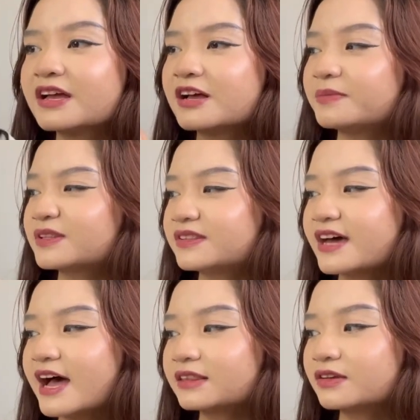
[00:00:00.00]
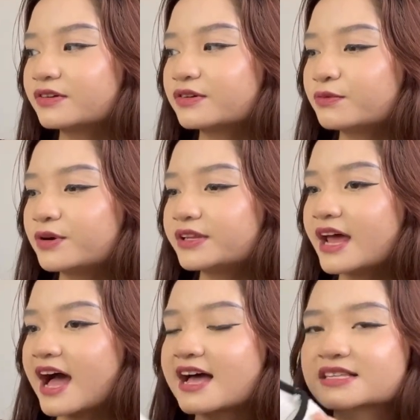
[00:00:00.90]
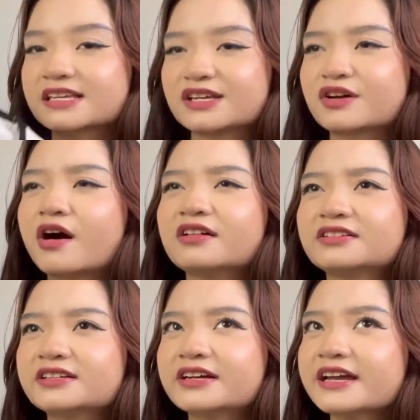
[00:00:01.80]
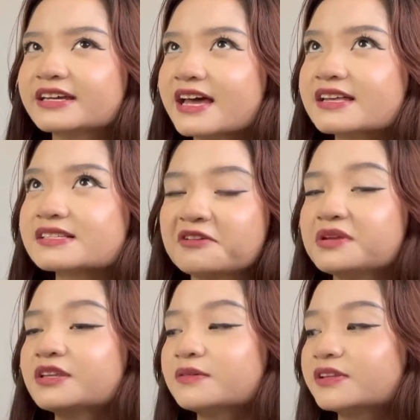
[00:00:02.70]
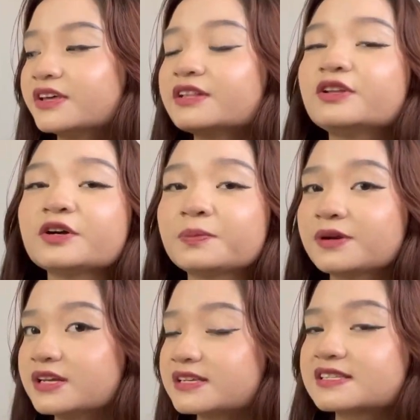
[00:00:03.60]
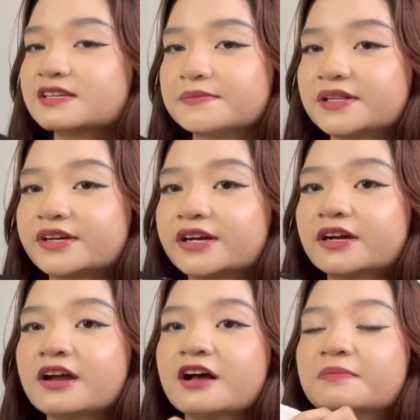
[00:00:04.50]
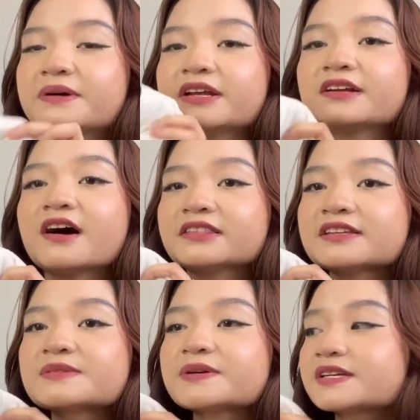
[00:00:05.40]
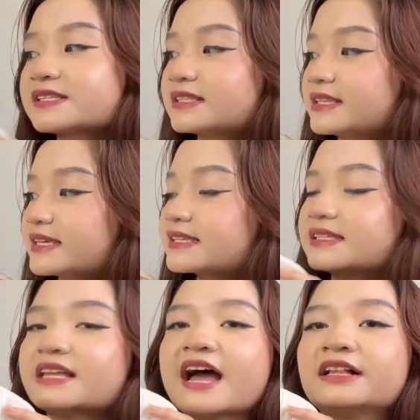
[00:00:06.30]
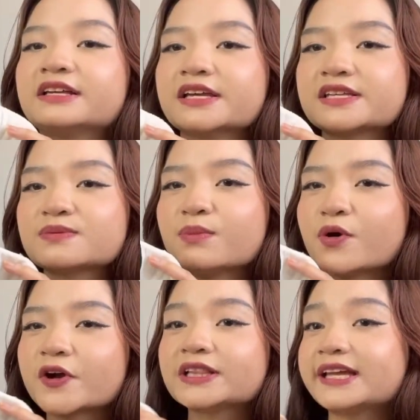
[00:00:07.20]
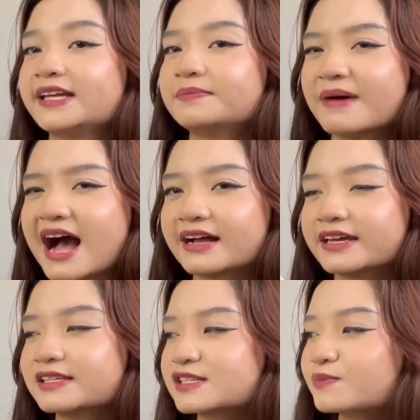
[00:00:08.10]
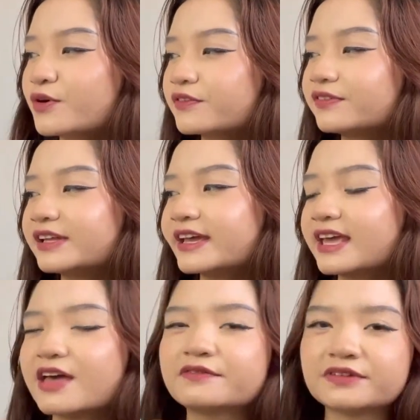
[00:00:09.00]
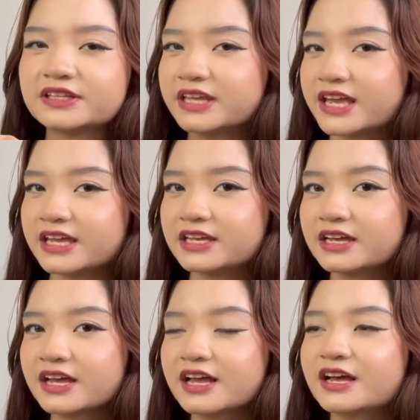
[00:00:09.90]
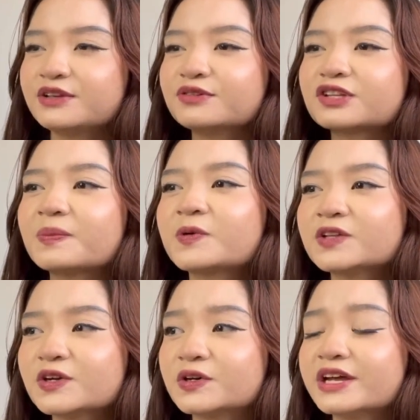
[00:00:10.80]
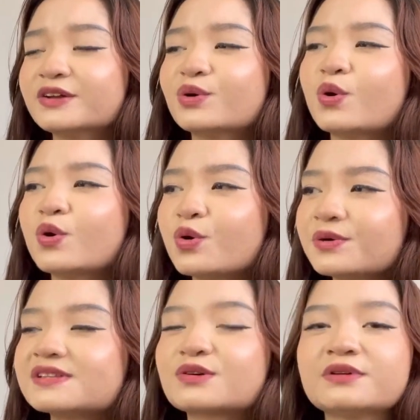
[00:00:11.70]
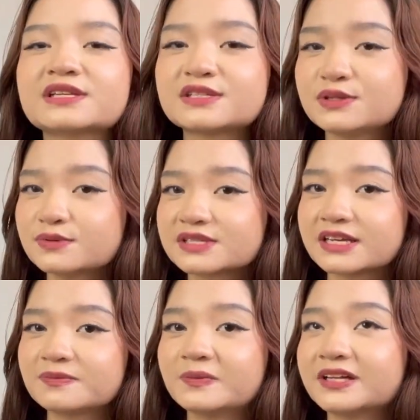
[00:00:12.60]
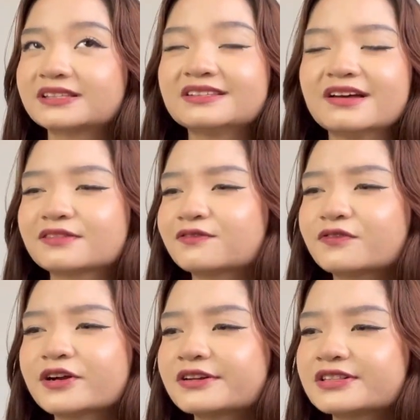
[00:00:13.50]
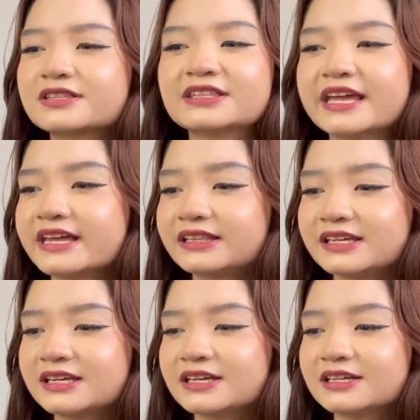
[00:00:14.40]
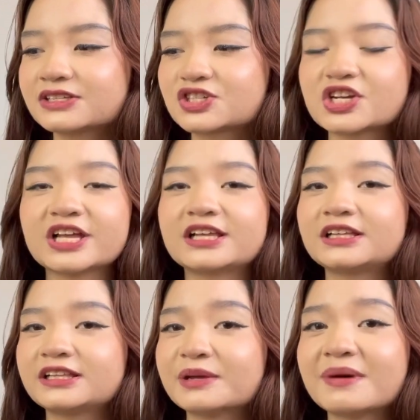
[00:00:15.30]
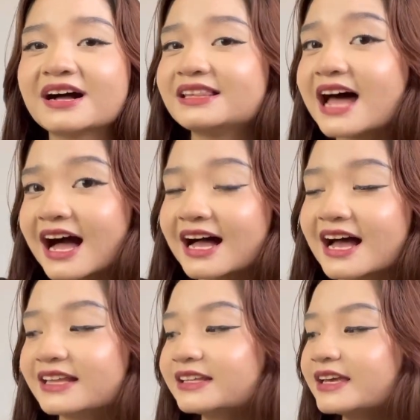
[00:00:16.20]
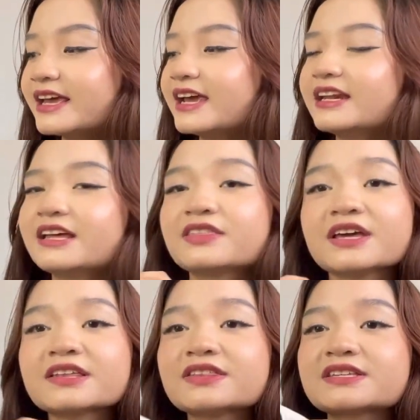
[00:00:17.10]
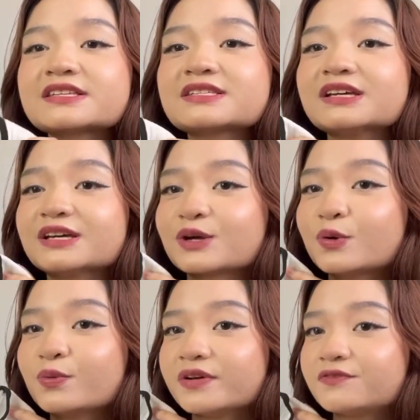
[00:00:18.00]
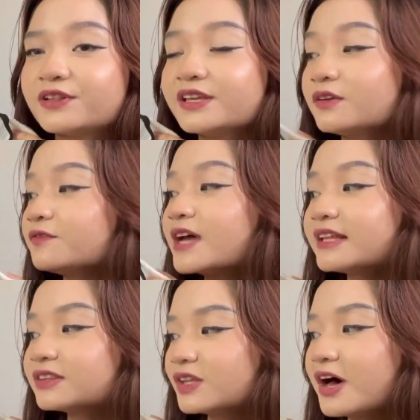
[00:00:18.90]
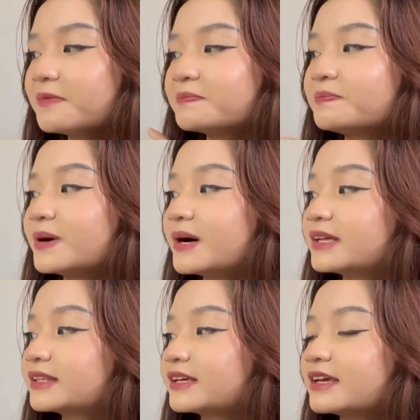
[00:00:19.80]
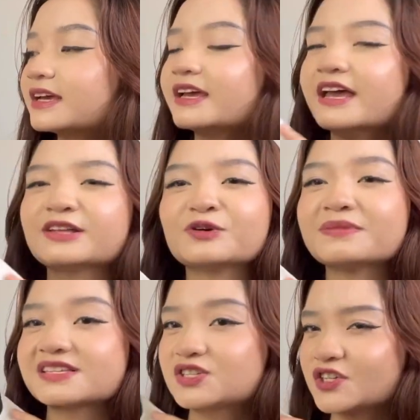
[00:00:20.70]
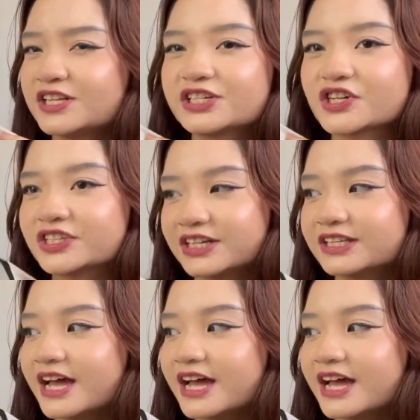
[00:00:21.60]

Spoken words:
But that other one has a collar, I guess. I mean, they look pretty similar. But I got this because this style is more laid back. It's more for like everyday. Yung top ko na yon, I always use it, but not for daily chill na mga lakad. And I think this is the equivalent of that top, but ito mas chill siya tignan.